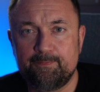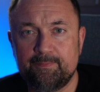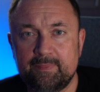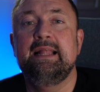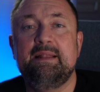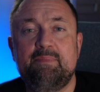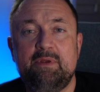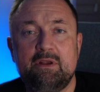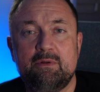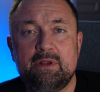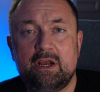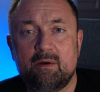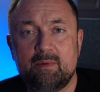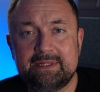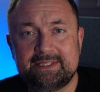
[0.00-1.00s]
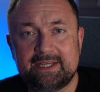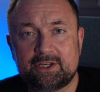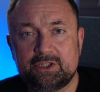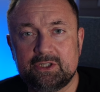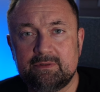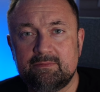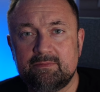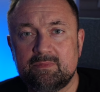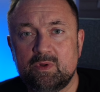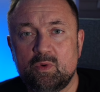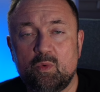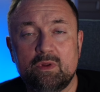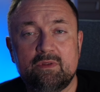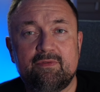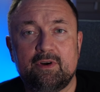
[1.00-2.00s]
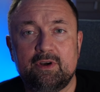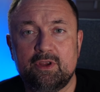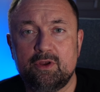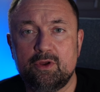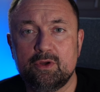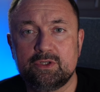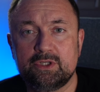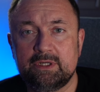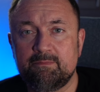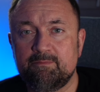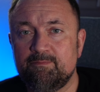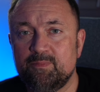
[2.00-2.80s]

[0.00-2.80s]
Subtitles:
Let me know in the comment section what phone you're using,